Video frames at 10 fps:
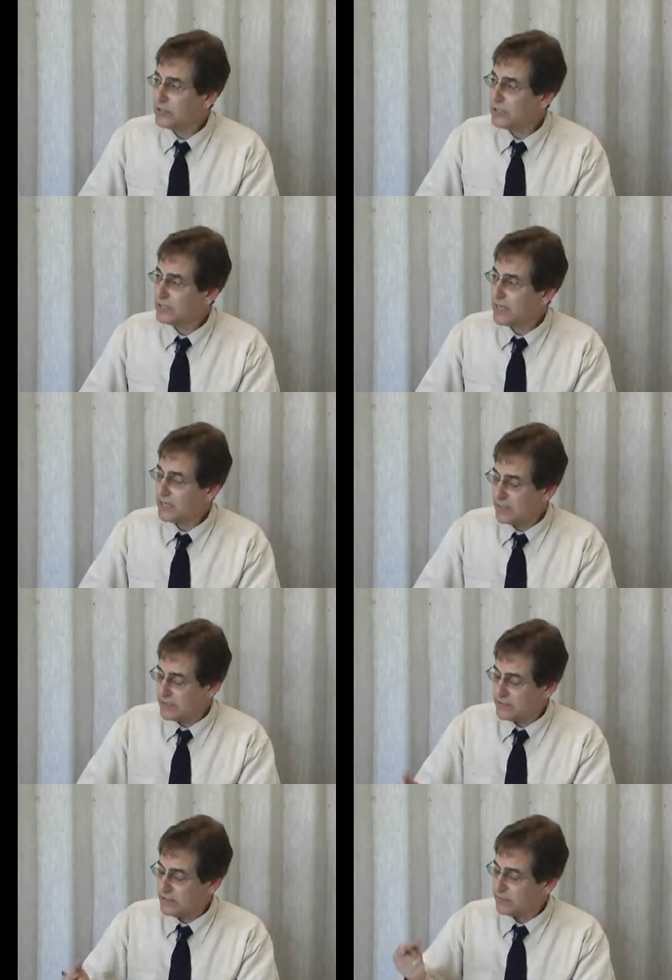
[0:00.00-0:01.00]
You can take
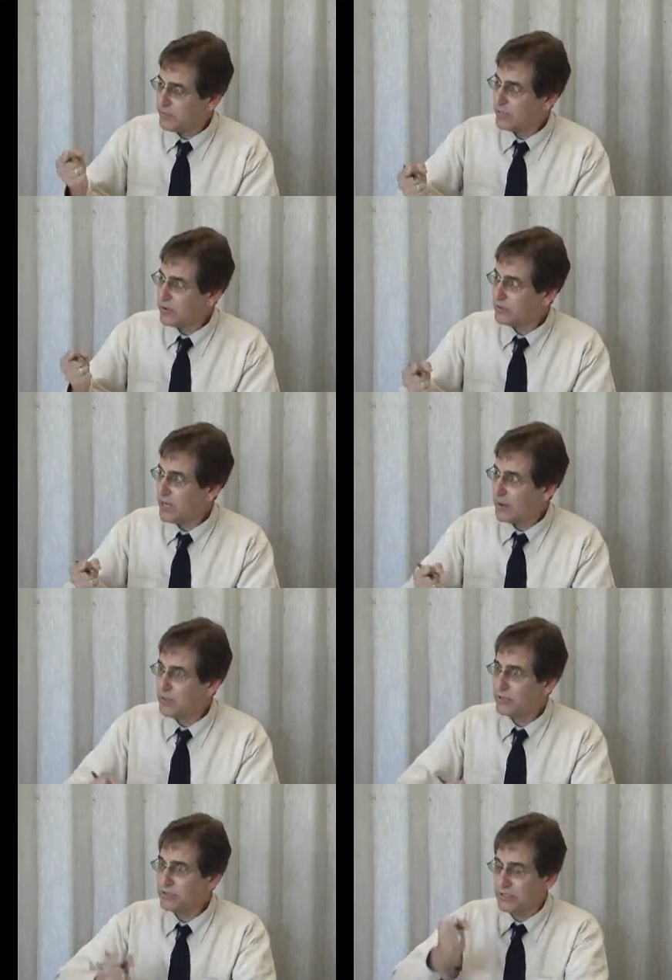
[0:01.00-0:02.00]
these little bingo
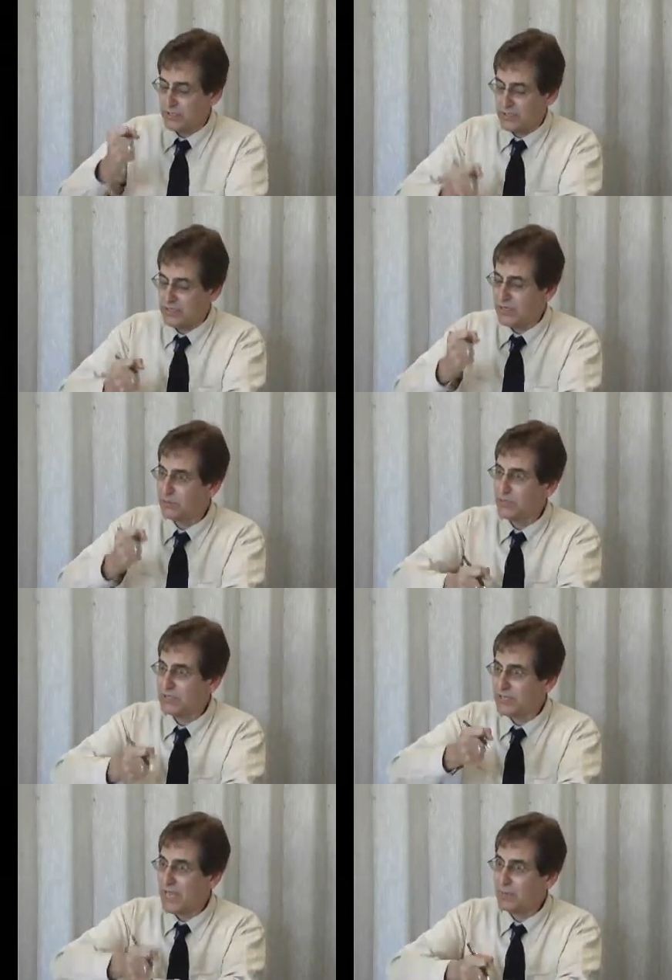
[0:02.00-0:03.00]
daubers and you can give them a
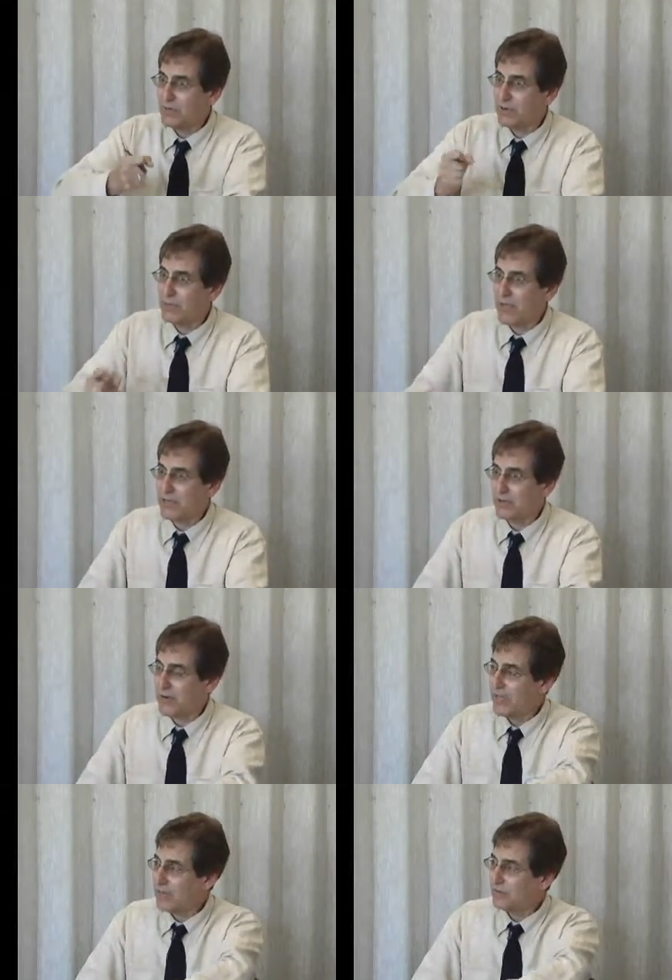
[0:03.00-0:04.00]
stamp on the back of their
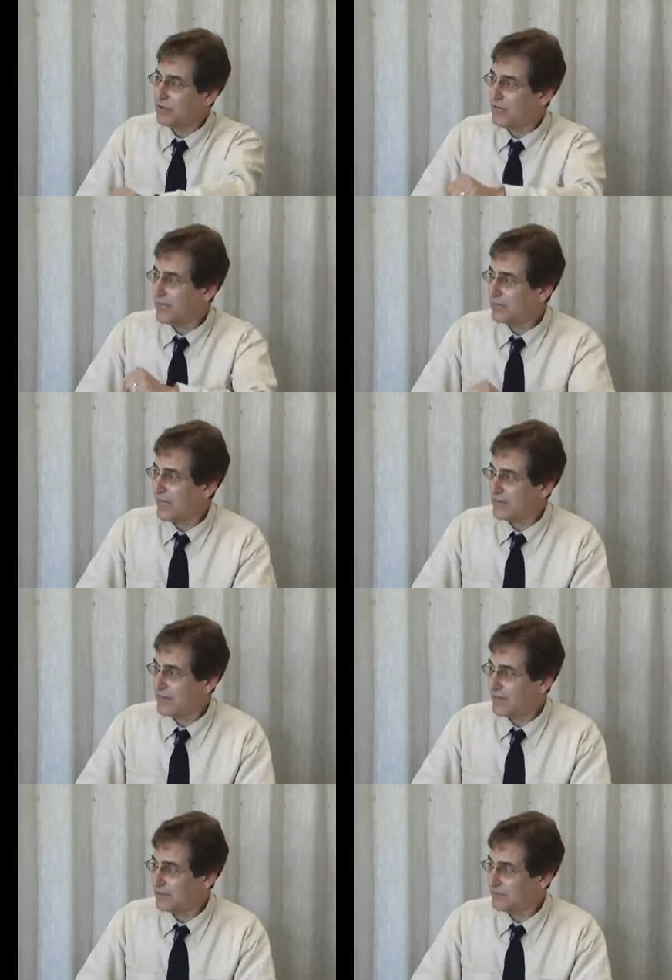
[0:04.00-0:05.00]
hand if they're not
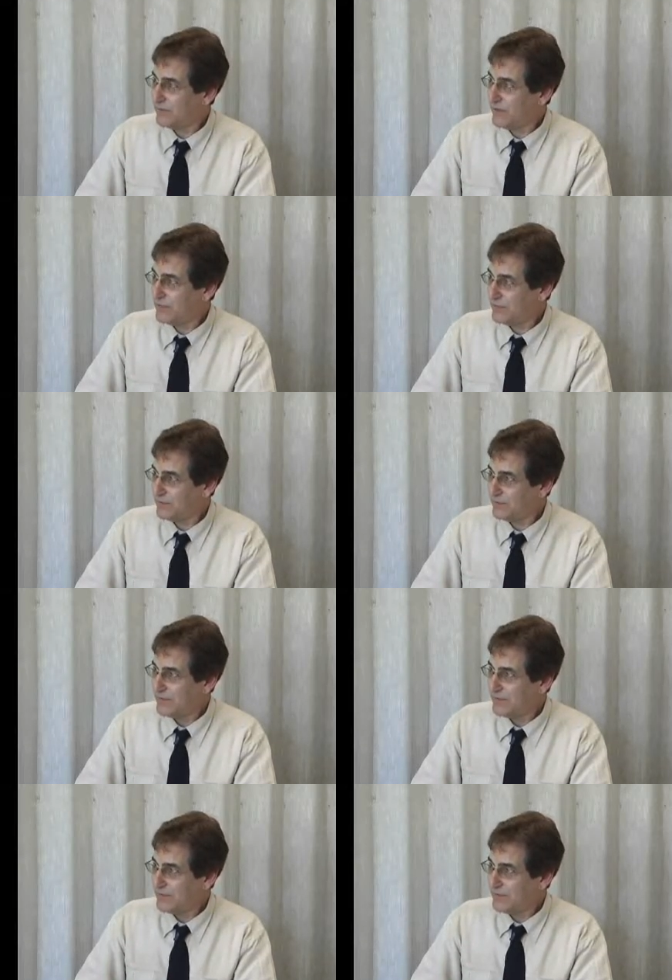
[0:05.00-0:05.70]
tactile defensive.